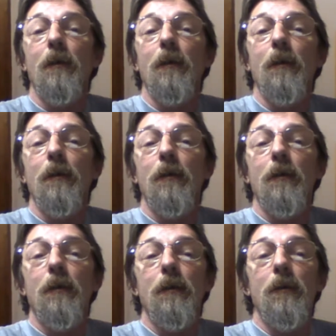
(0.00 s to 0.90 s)

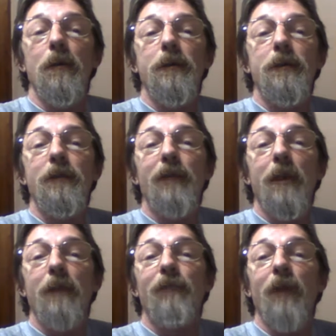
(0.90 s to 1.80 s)
Oh, let's see if
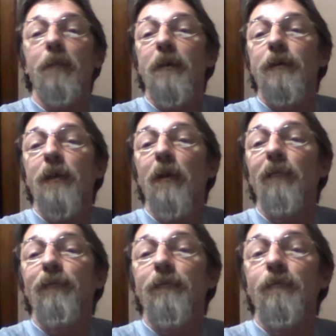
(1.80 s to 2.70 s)
I can find myself.